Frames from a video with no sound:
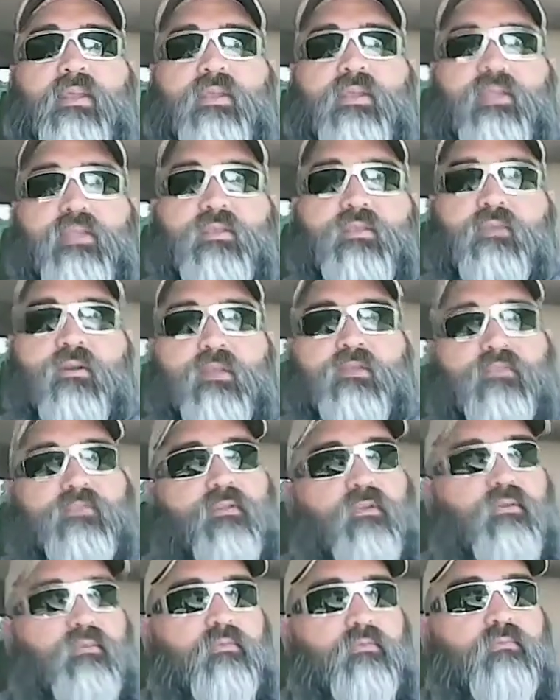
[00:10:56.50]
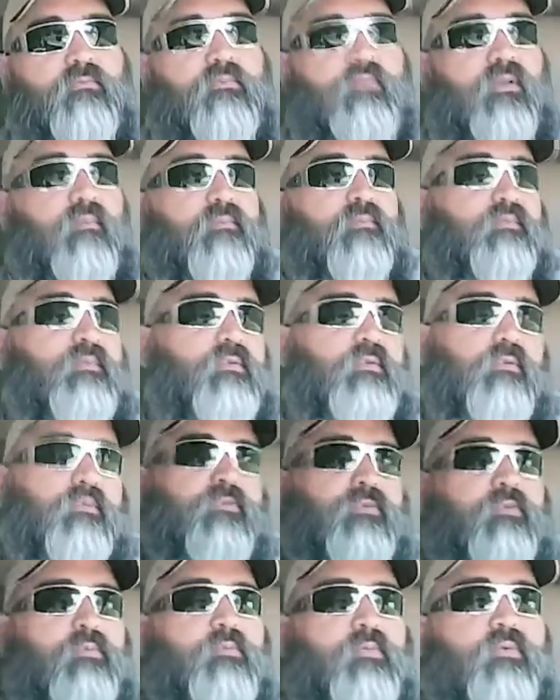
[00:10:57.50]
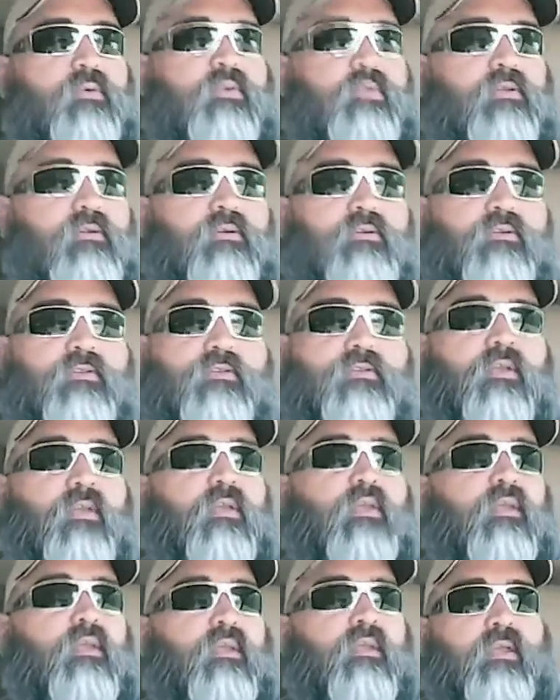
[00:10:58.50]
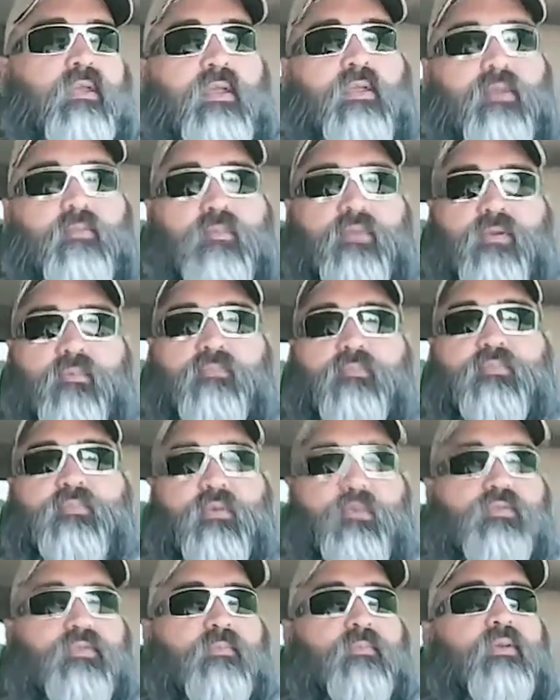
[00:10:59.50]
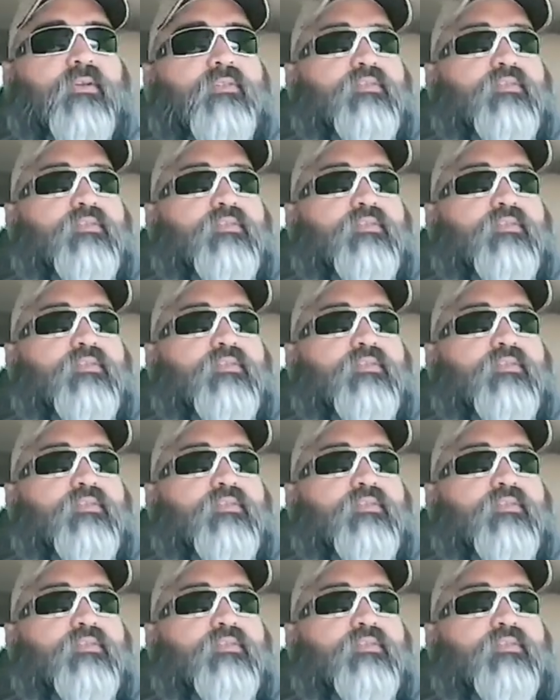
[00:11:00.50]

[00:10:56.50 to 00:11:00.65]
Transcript: year on it, so you know, 2 more years, and I'm gonna throw some extra